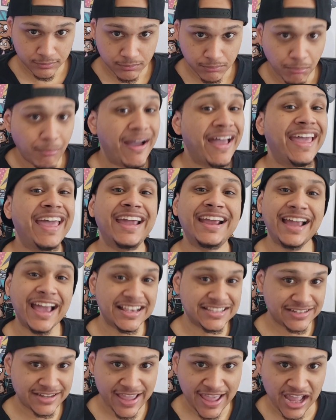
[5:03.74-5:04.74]
My egg
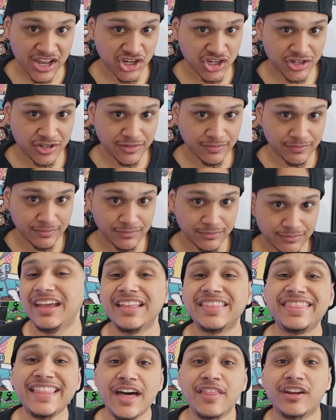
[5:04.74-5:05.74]
hasn't hatched.
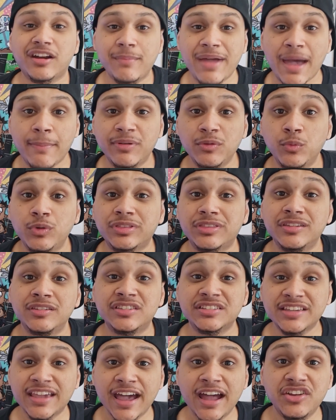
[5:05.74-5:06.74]
Now that I'm happy with the
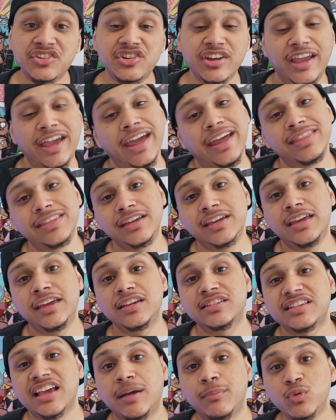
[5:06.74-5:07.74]
sketch and the
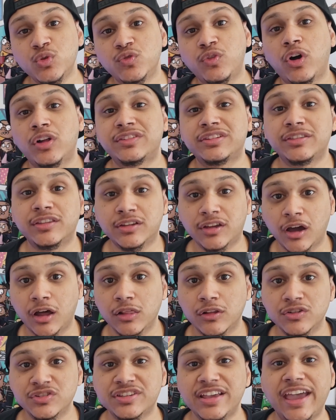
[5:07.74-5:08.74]
inks, I move on to the
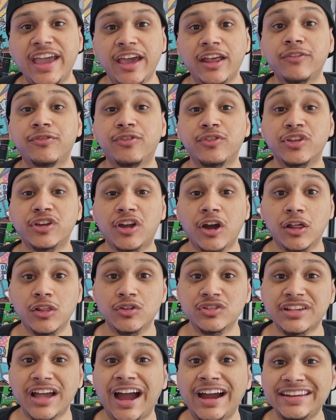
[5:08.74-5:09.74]
colors. And for the colors, I